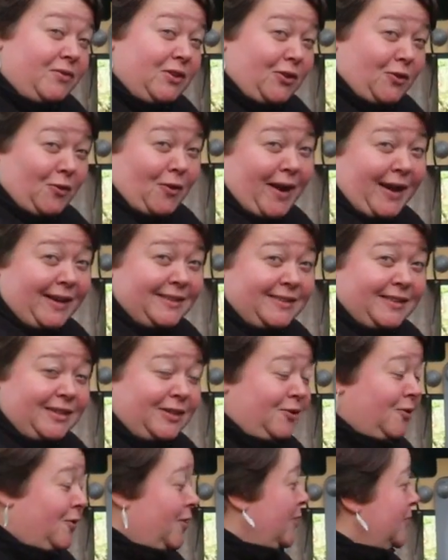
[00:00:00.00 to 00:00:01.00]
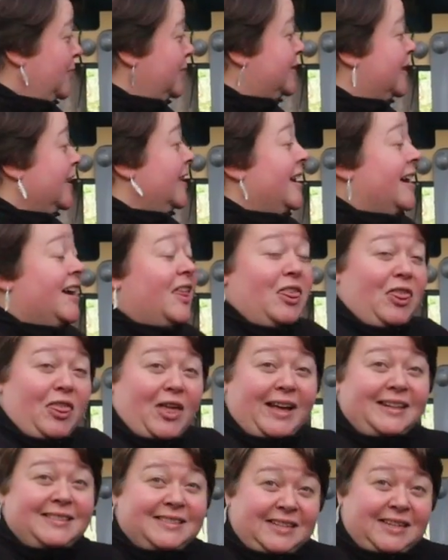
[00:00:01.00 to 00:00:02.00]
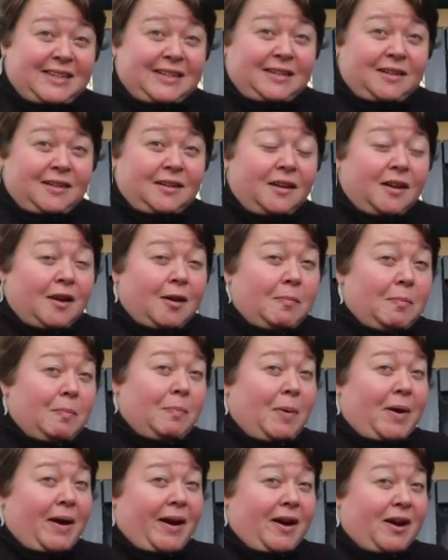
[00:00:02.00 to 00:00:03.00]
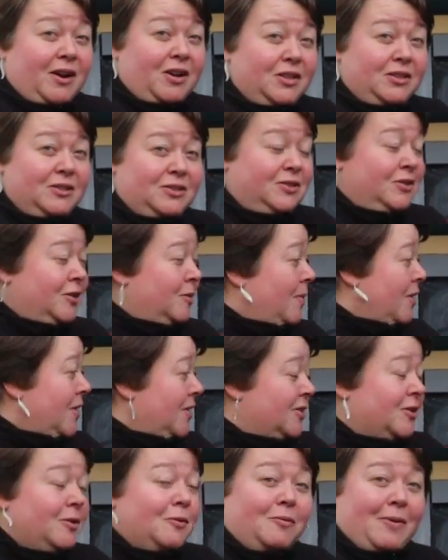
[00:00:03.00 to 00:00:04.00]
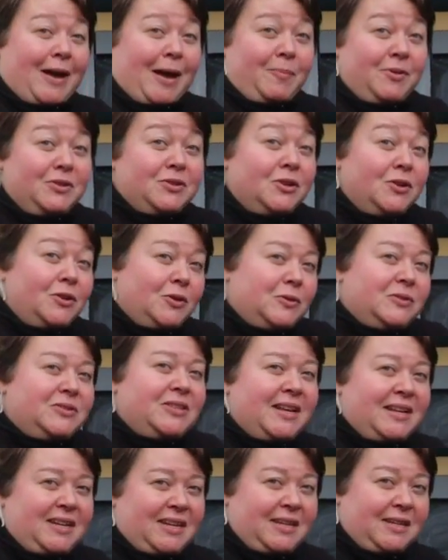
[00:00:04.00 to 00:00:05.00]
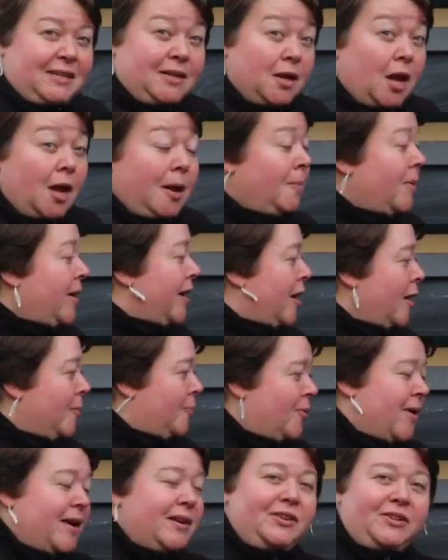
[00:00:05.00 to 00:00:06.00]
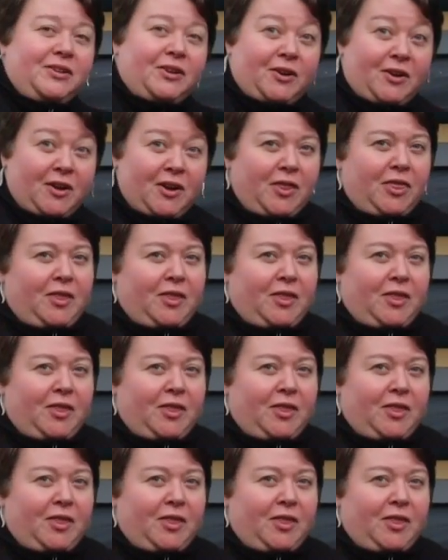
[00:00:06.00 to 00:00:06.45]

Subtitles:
have the grass that grows, that's eaten by our consumer, the rabbit, who's then eaten by our predator,